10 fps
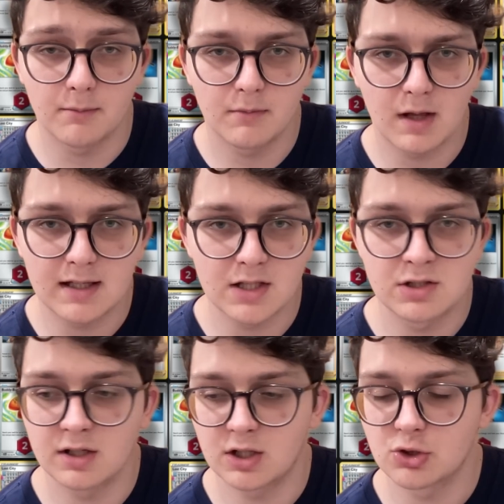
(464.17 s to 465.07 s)

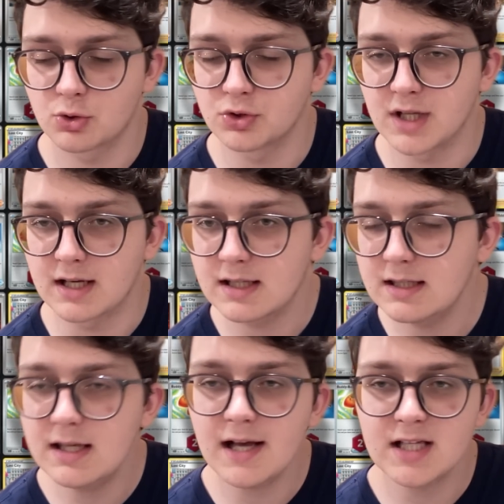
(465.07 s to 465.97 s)
against a control deck.
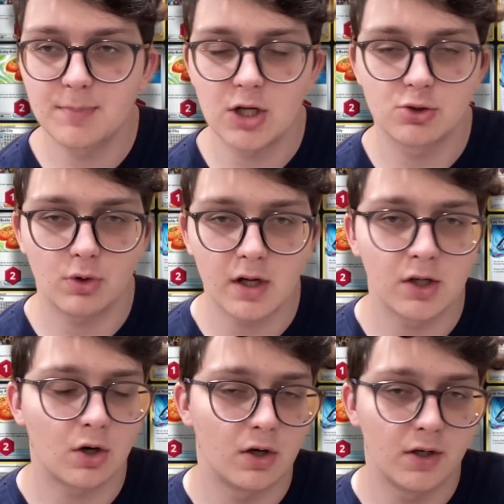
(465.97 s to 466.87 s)
Yes, by drawing
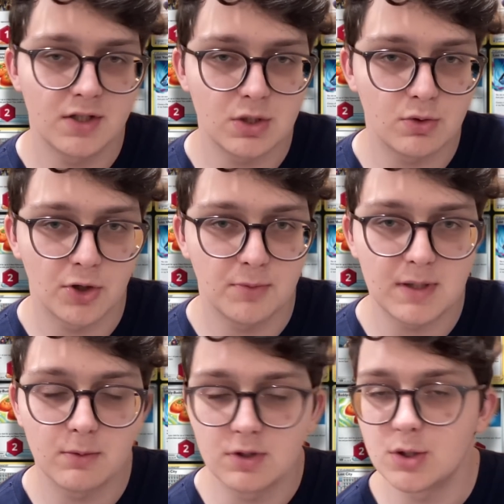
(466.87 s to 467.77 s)
cards you could
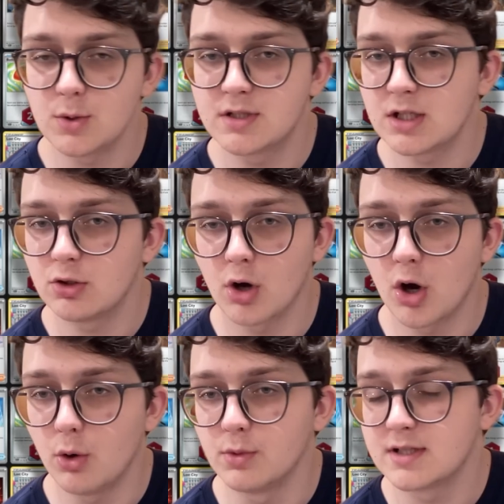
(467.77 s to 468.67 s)
be reducing your
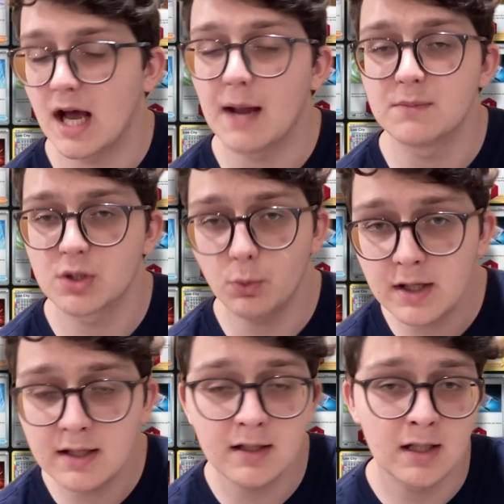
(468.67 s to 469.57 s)
own time to
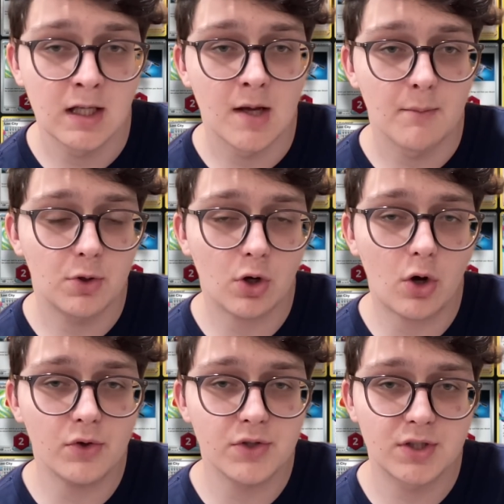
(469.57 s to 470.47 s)
win, but you're
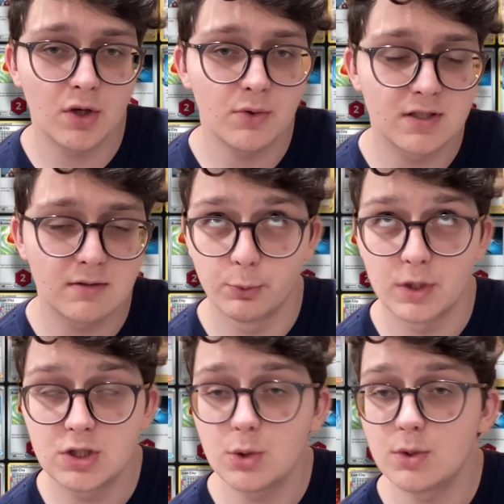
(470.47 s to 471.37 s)
also
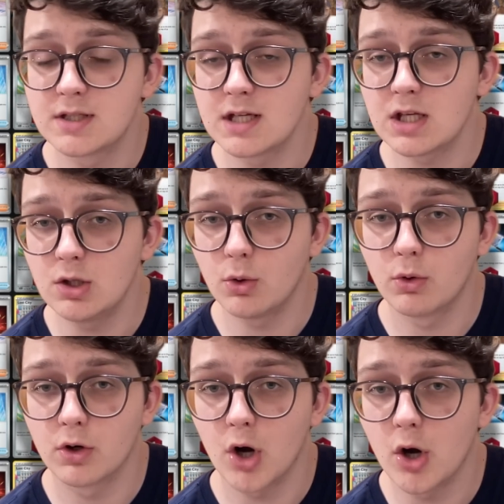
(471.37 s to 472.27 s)
reducing
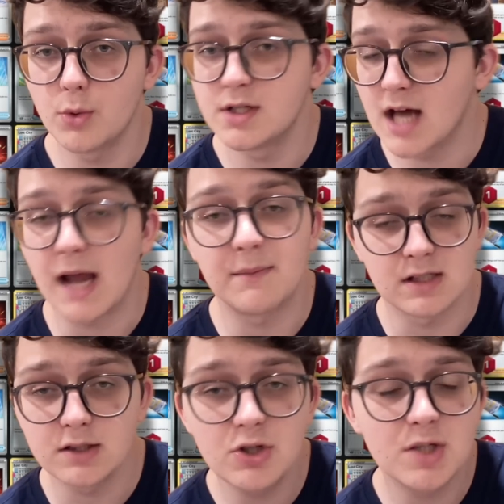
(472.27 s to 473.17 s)
your own time to
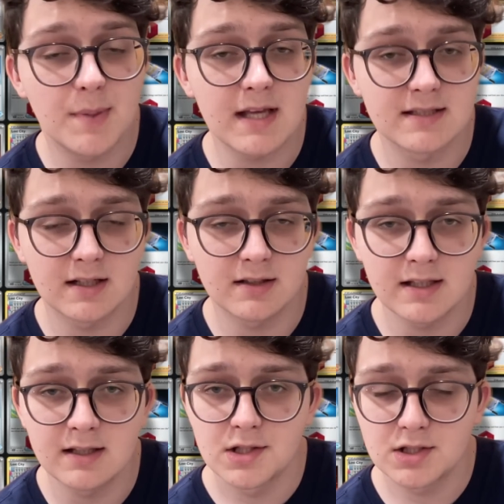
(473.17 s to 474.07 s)
lose
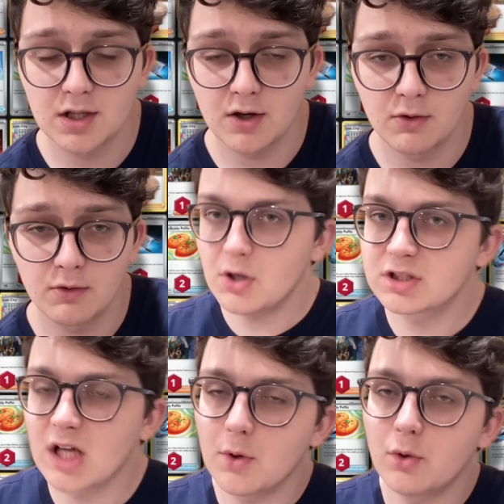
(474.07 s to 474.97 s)
basically. So most of
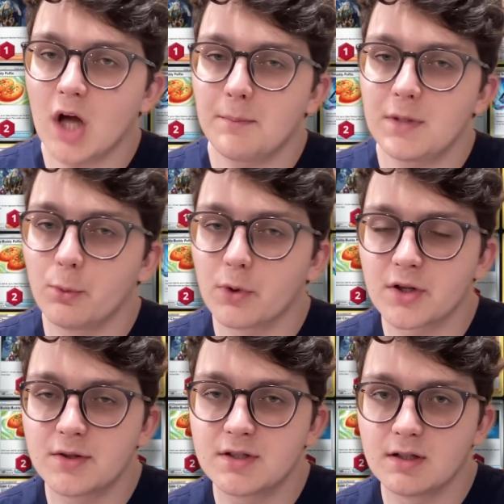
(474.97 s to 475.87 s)
the time it would not be
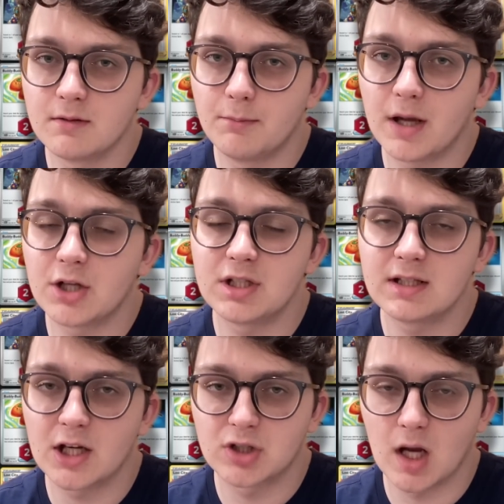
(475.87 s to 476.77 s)
worth benching
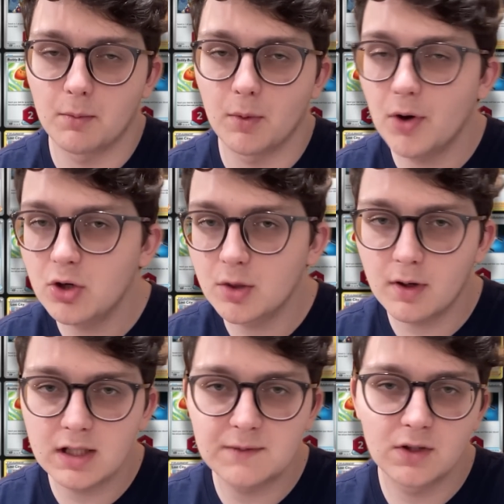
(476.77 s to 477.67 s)
that trappable
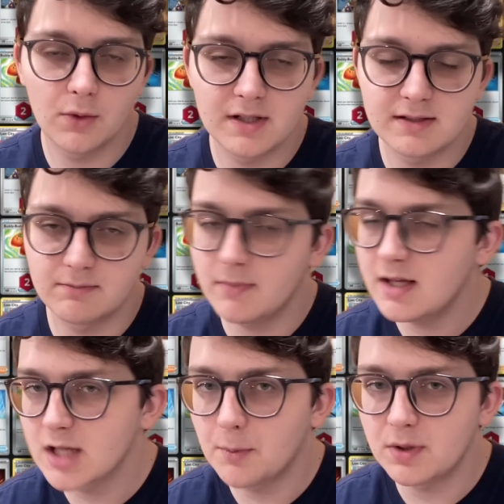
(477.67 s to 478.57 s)
Pokemon. Even though it
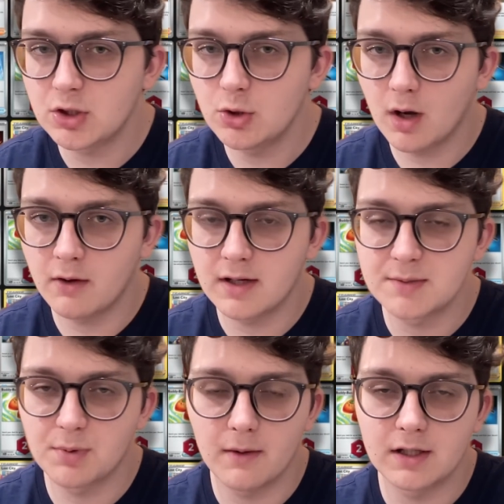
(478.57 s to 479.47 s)
is helping you out, it's
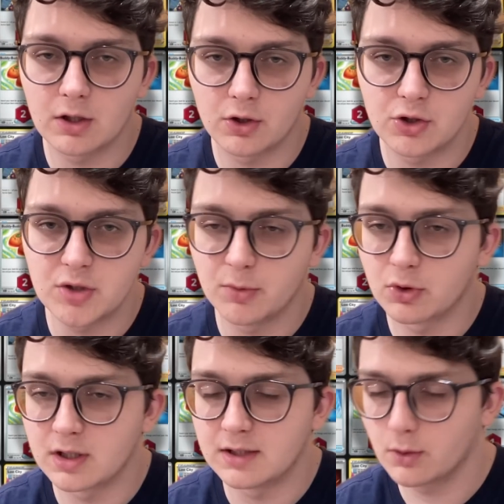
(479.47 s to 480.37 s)
probably going to hurt you
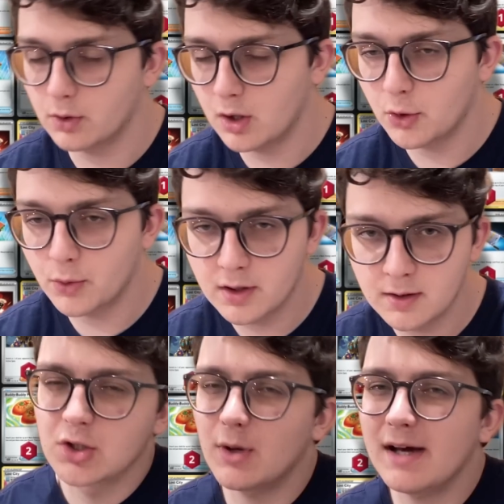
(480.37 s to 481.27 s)
more in the long
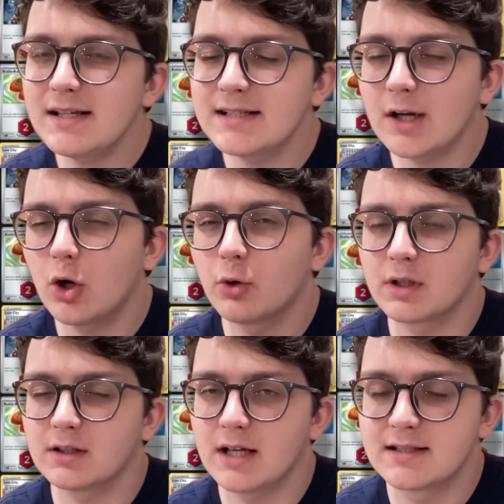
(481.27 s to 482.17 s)
run. So how does that all
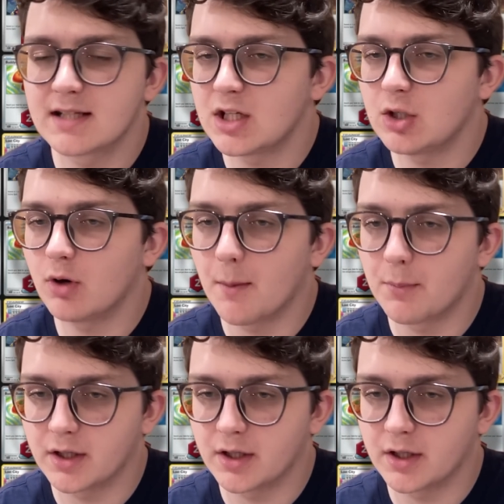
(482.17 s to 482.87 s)
relate to Neo Upper